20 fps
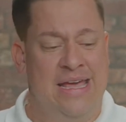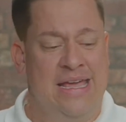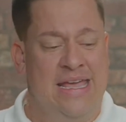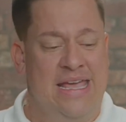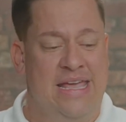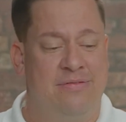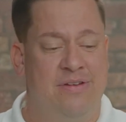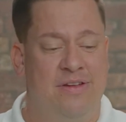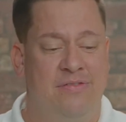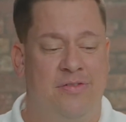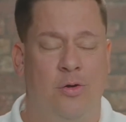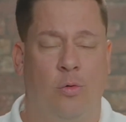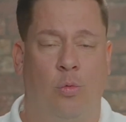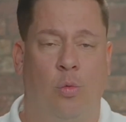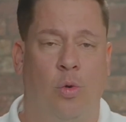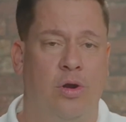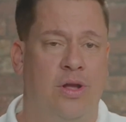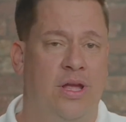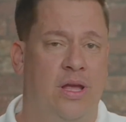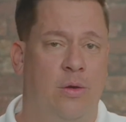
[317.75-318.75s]
Even if you're
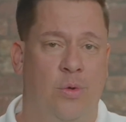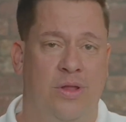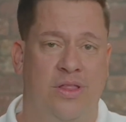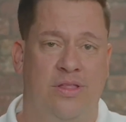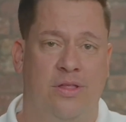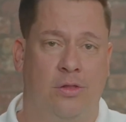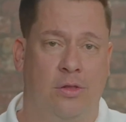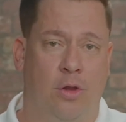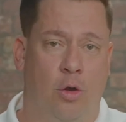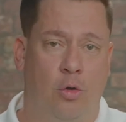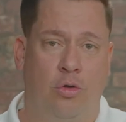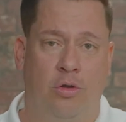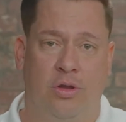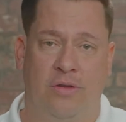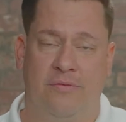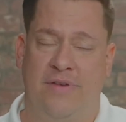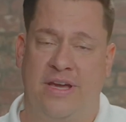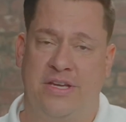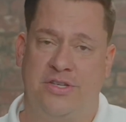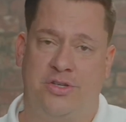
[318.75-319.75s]
working with a local
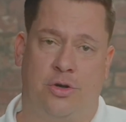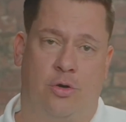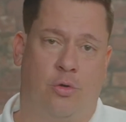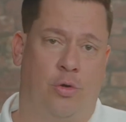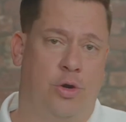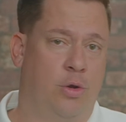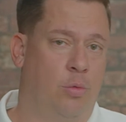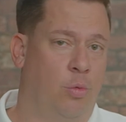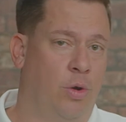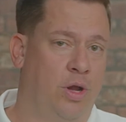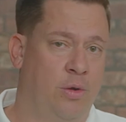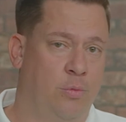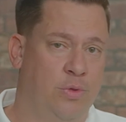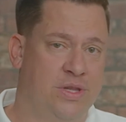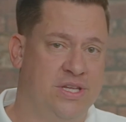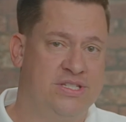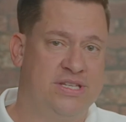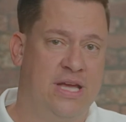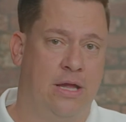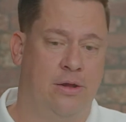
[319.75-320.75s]
investor or you're working with
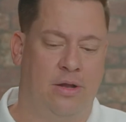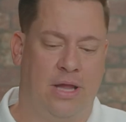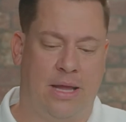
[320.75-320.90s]
a seller,